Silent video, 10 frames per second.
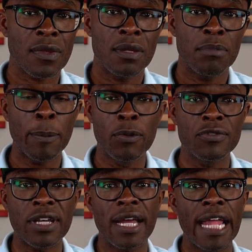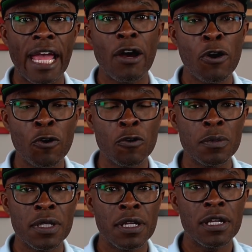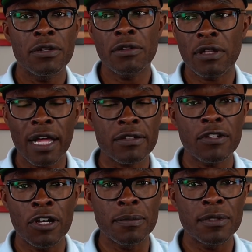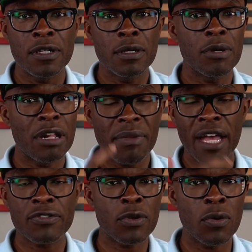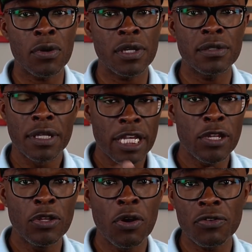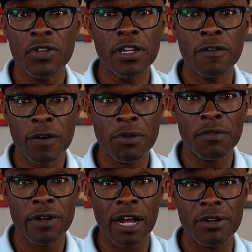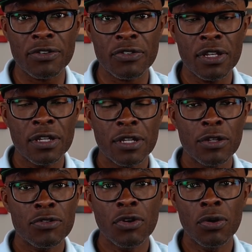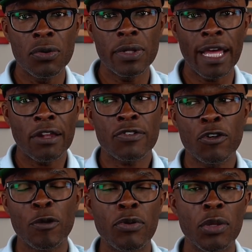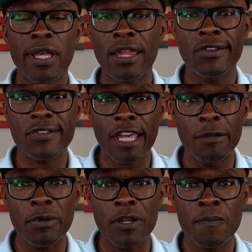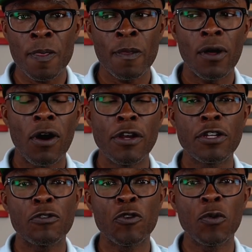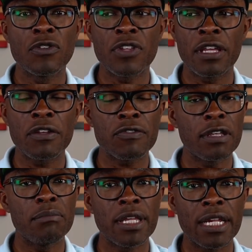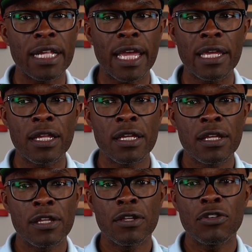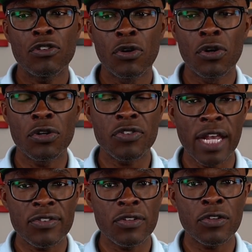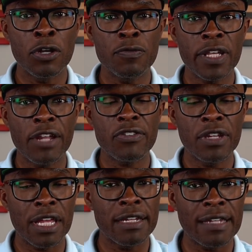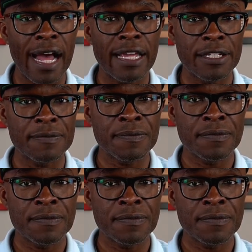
People were dying at home, locked up with a mask on in New York City from the virus. So at a certain point, you can't escape it. All you could do is things to mitigate your chances of catching it and dying.